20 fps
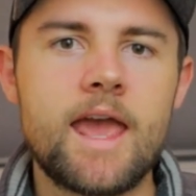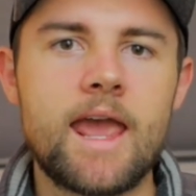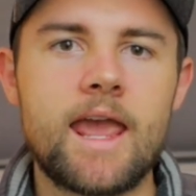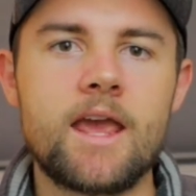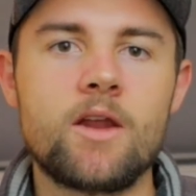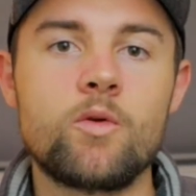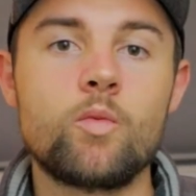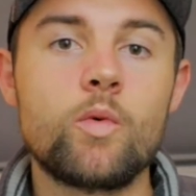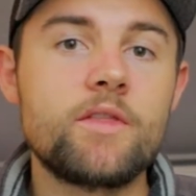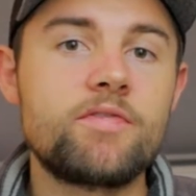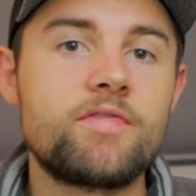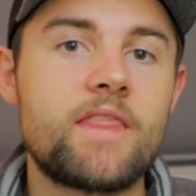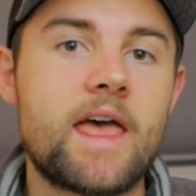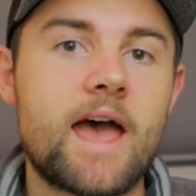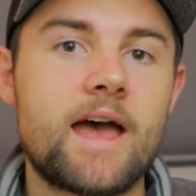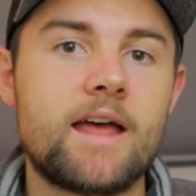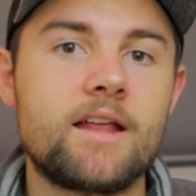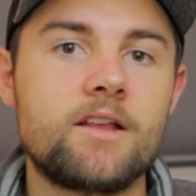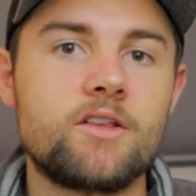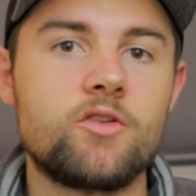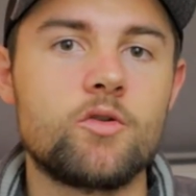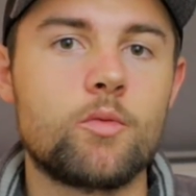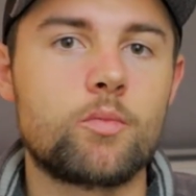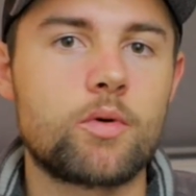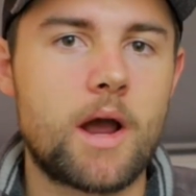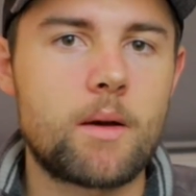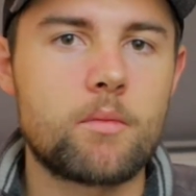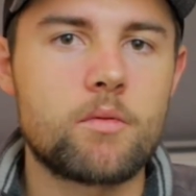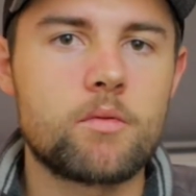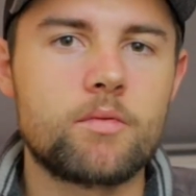And with that, you'll
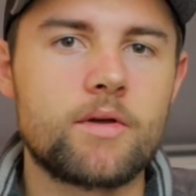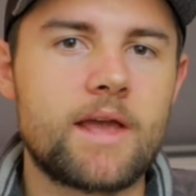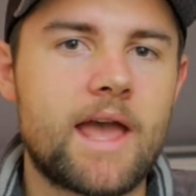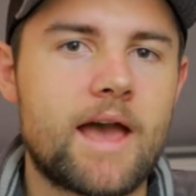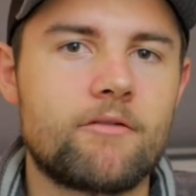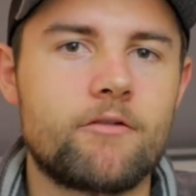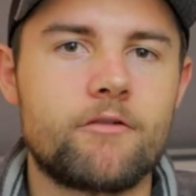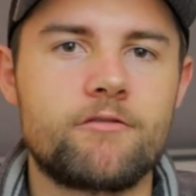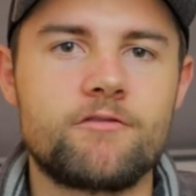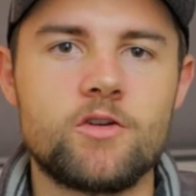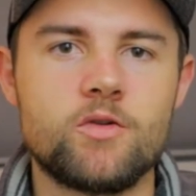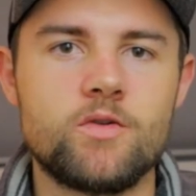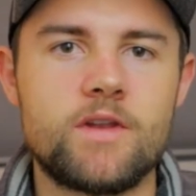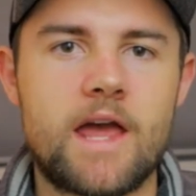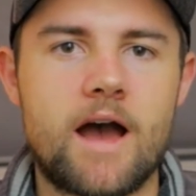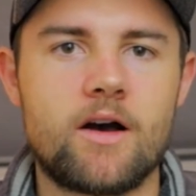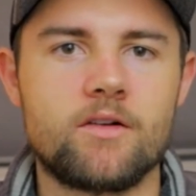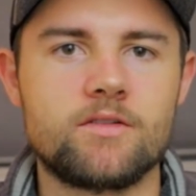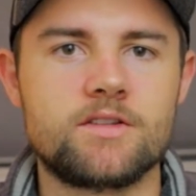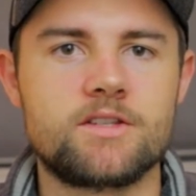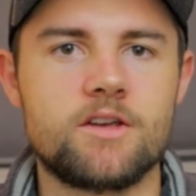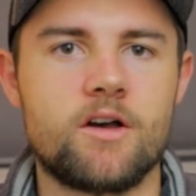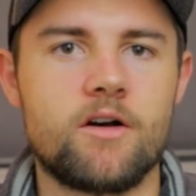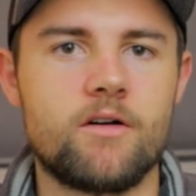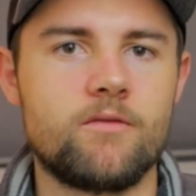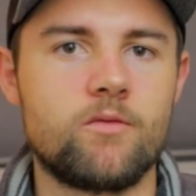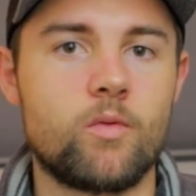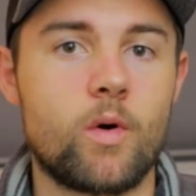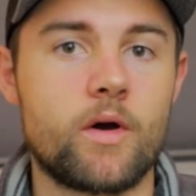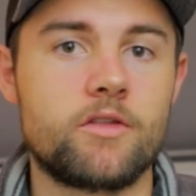probably have a few doubts
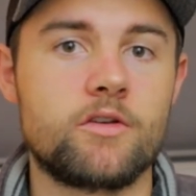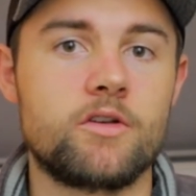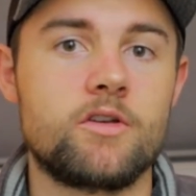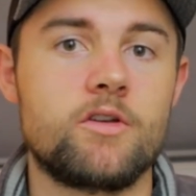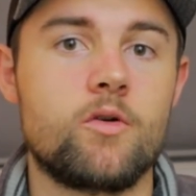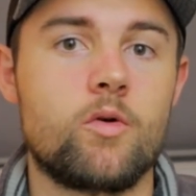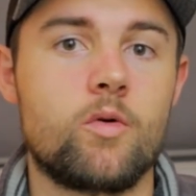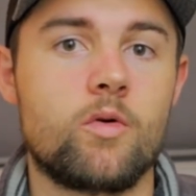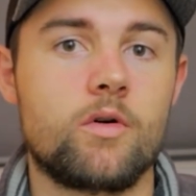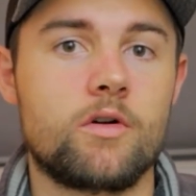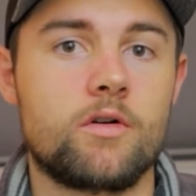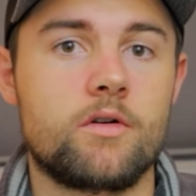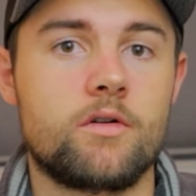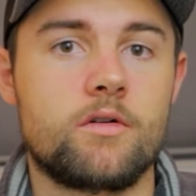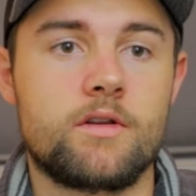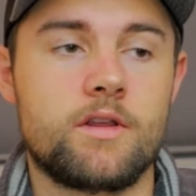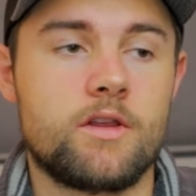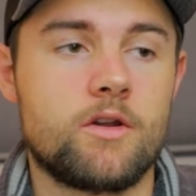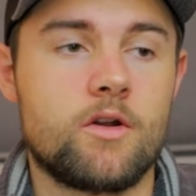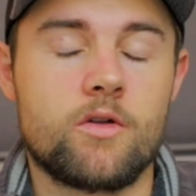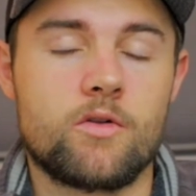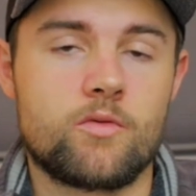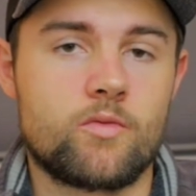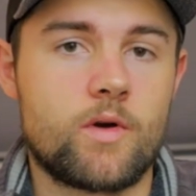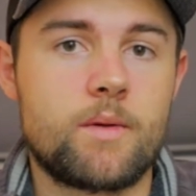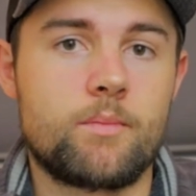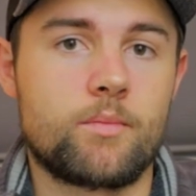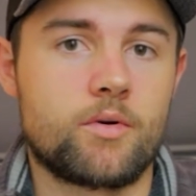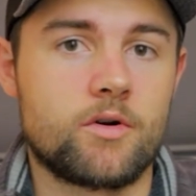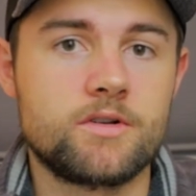of whether you're, the
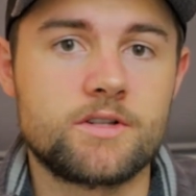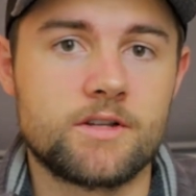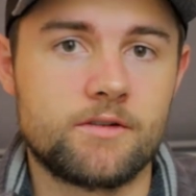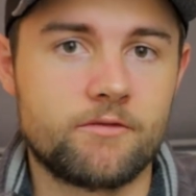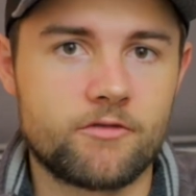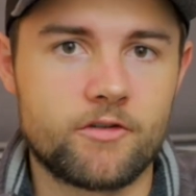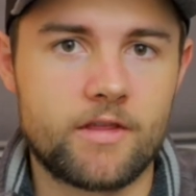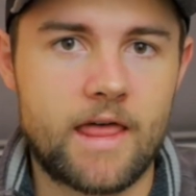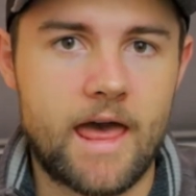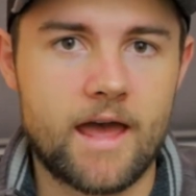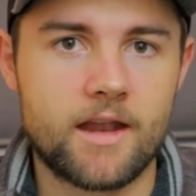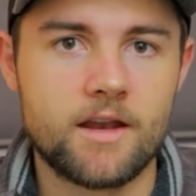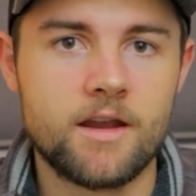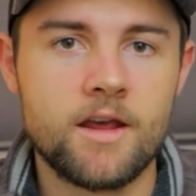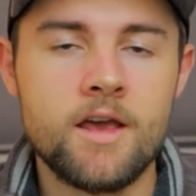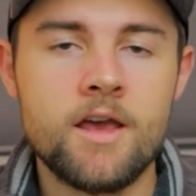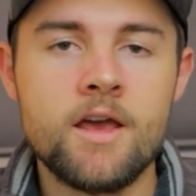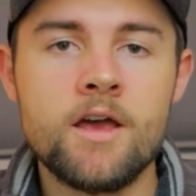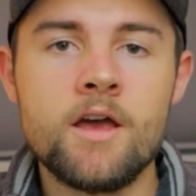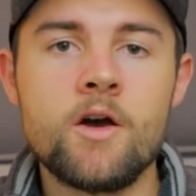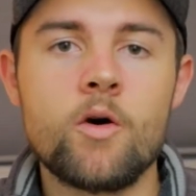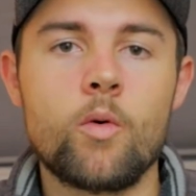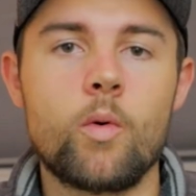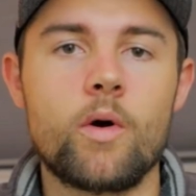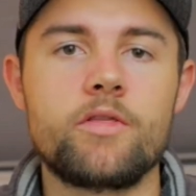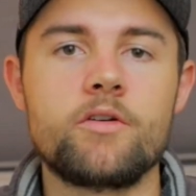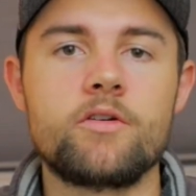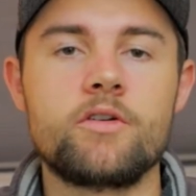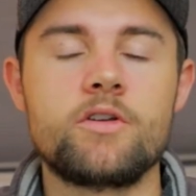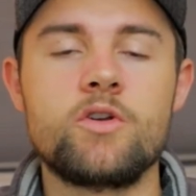right person for that,
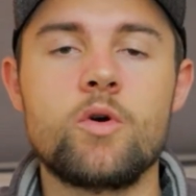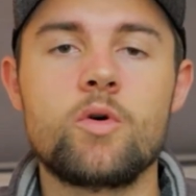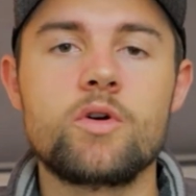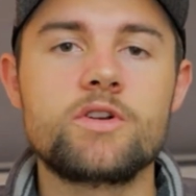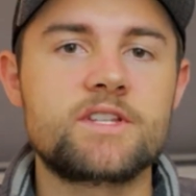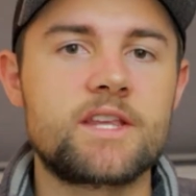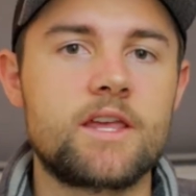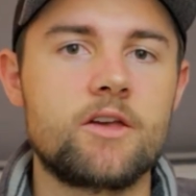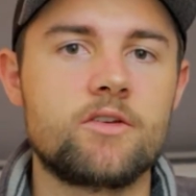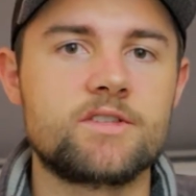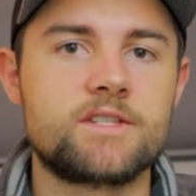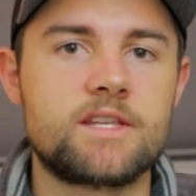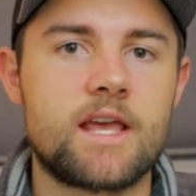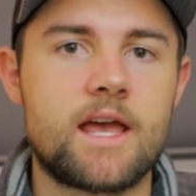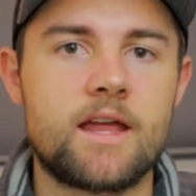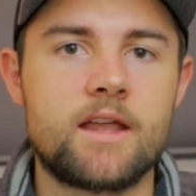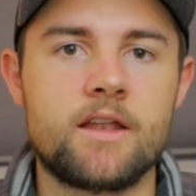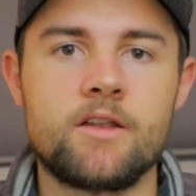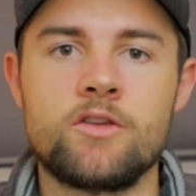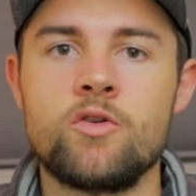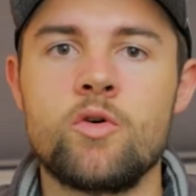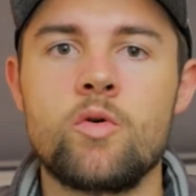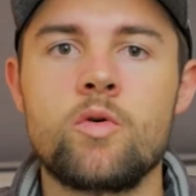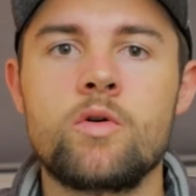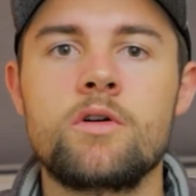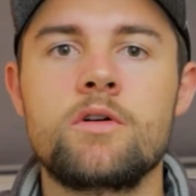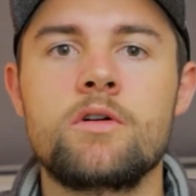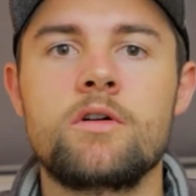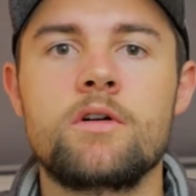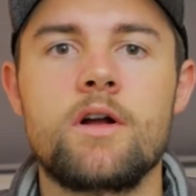whether your skill set and
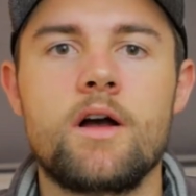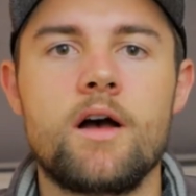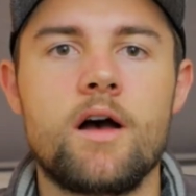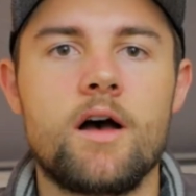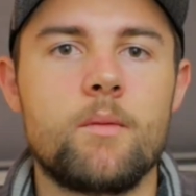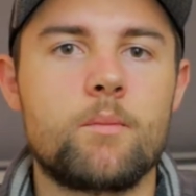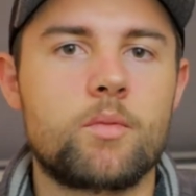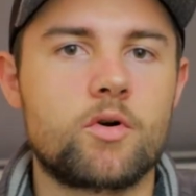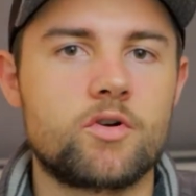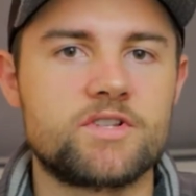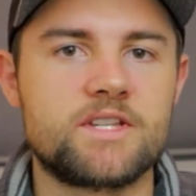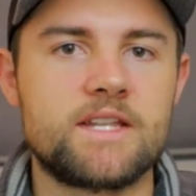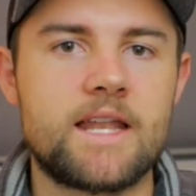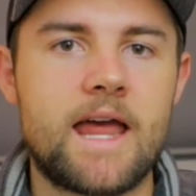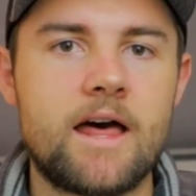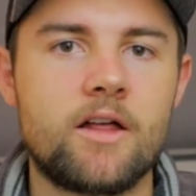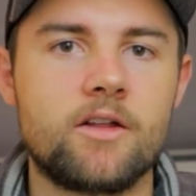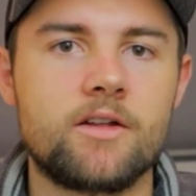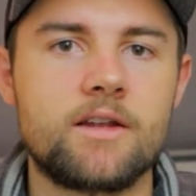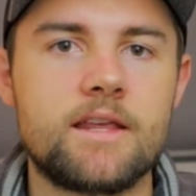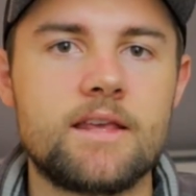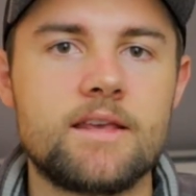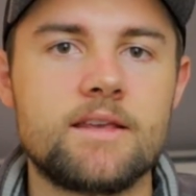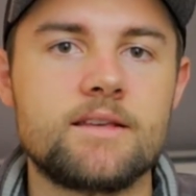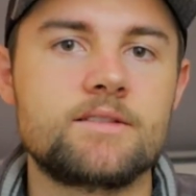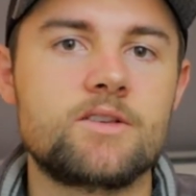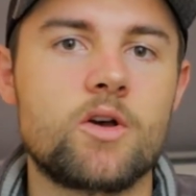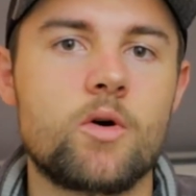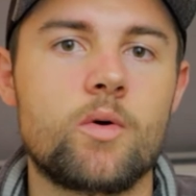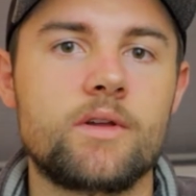your personality
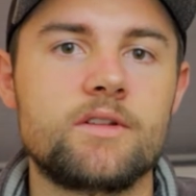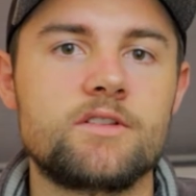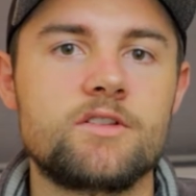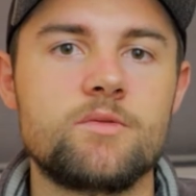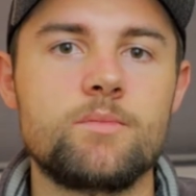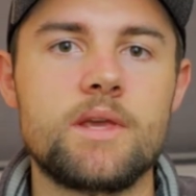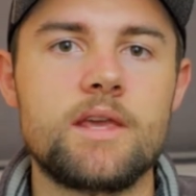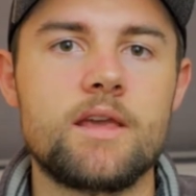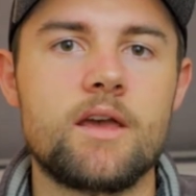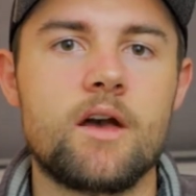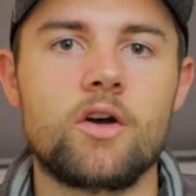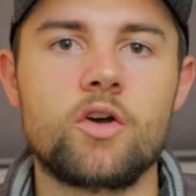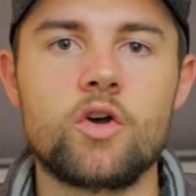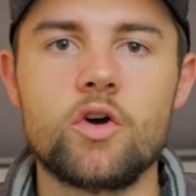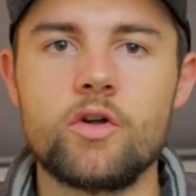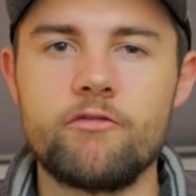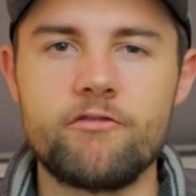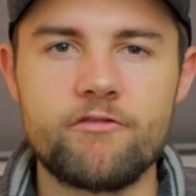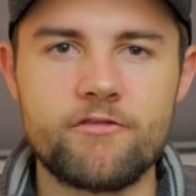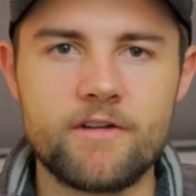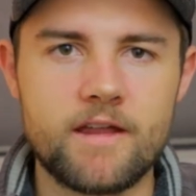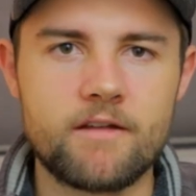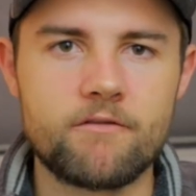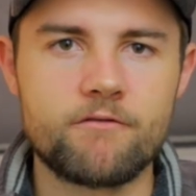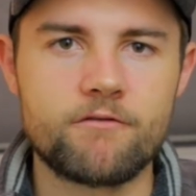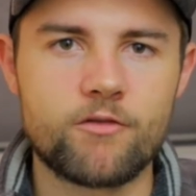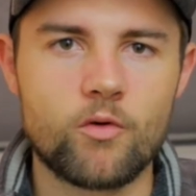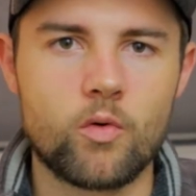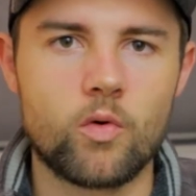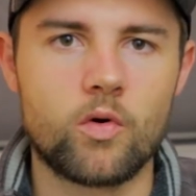is going to be a good fit
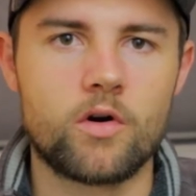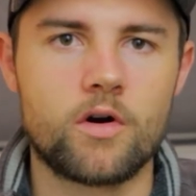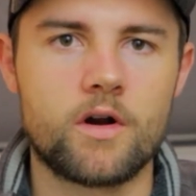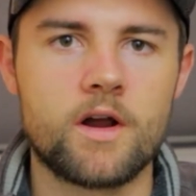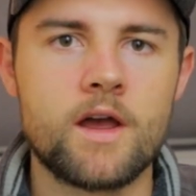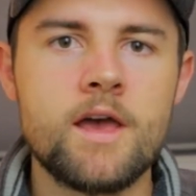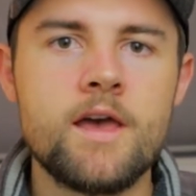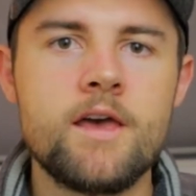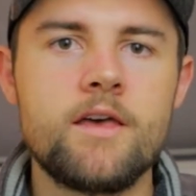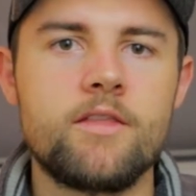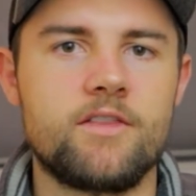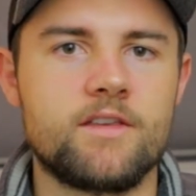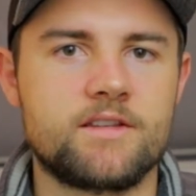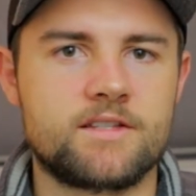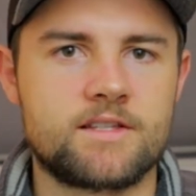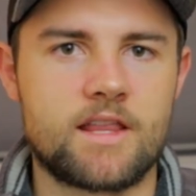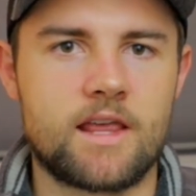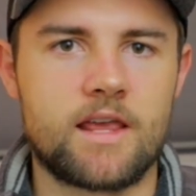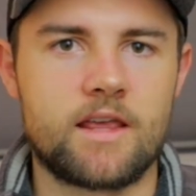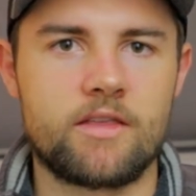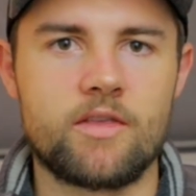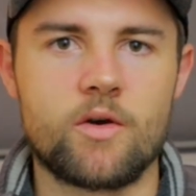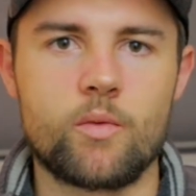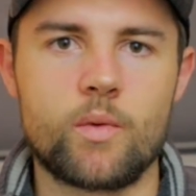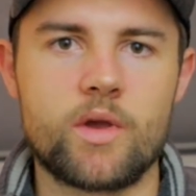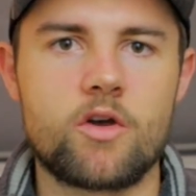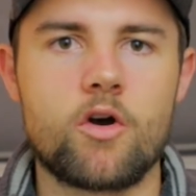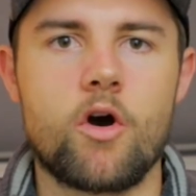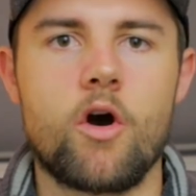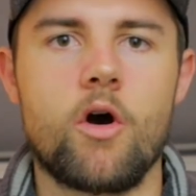for this thing that
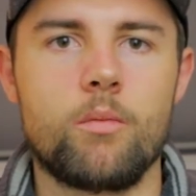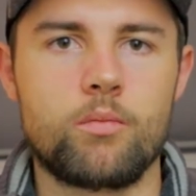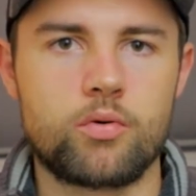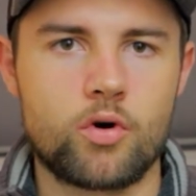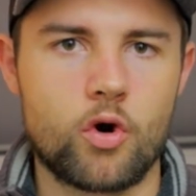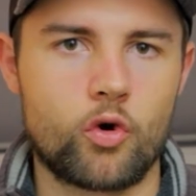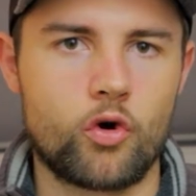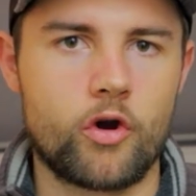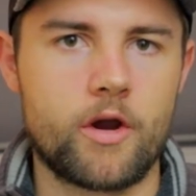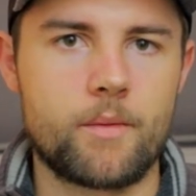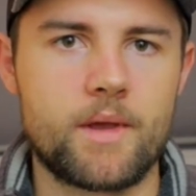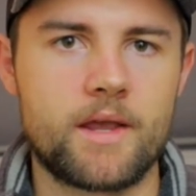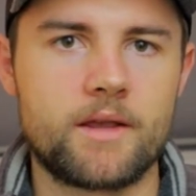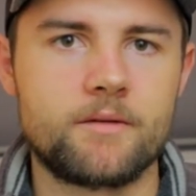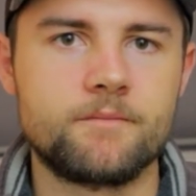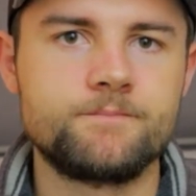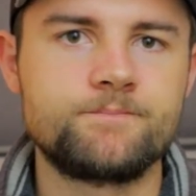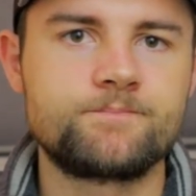we call programming.